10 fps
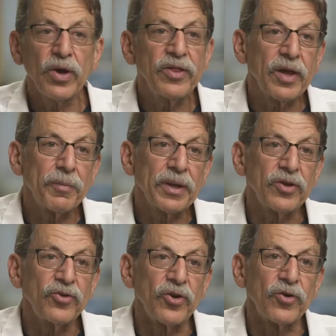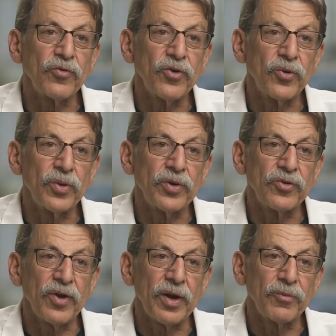Great thing about this interview
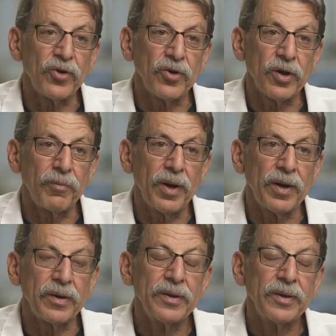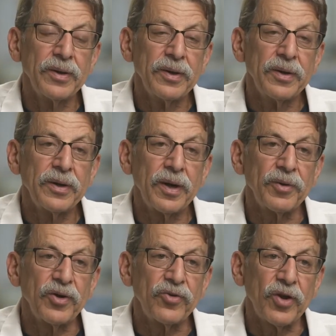is that I'm talking about
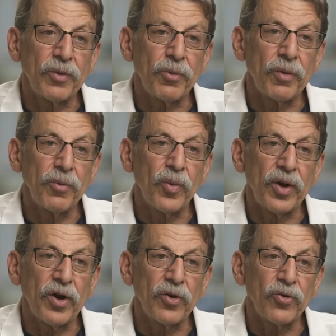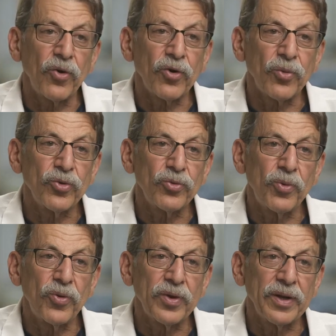coming to Santa Barbara when our daughter was
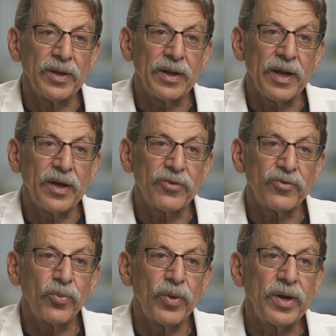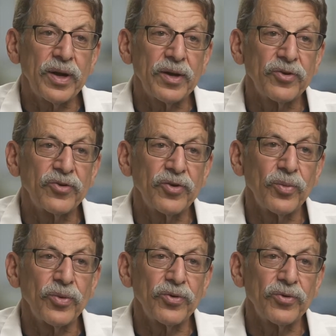born and last weekend she
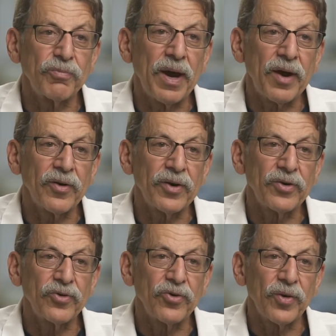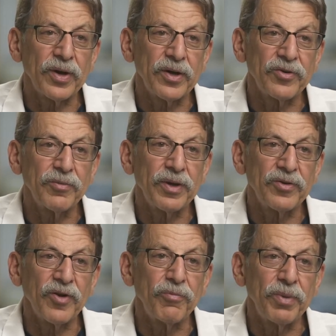was married, so I guess it
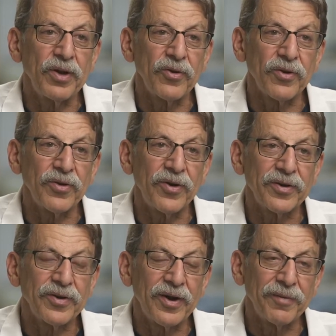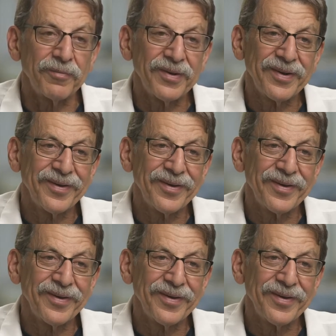means I've been here a long time.